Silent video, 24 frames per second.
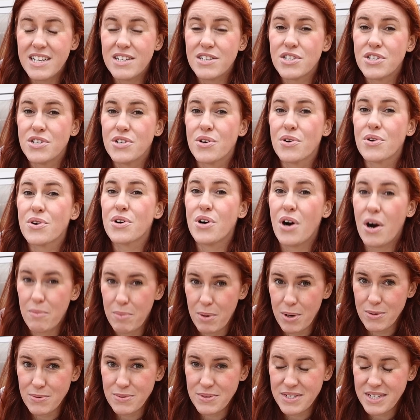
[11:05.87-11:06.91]
into your
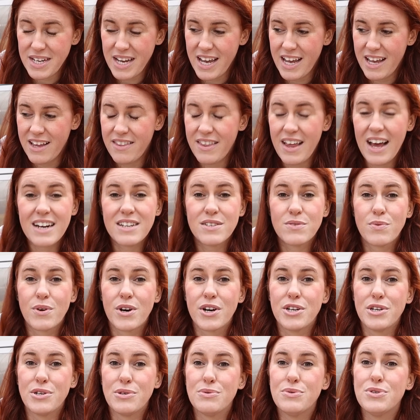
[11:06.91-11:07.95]
compost, and that is where
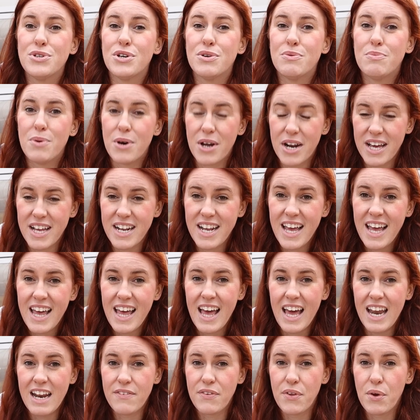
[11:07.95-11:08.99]
you should put it.
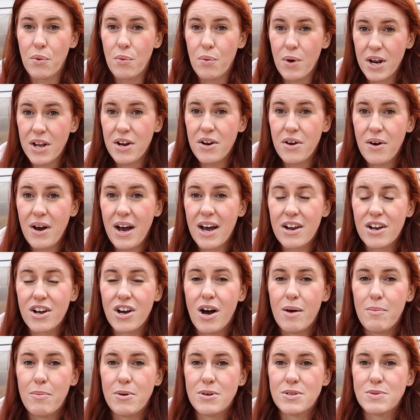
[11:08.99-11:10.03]
And if you want to know how to
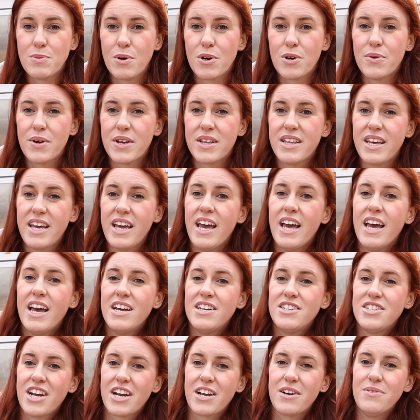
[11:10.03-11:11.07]
compost more quickly,
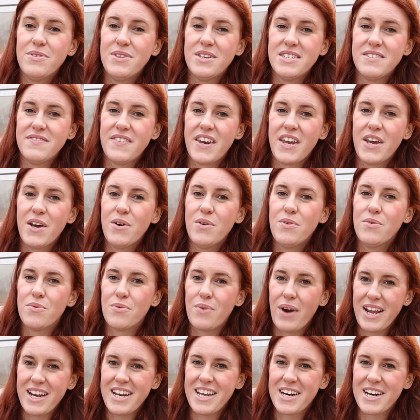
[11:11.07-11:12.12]
check out this video right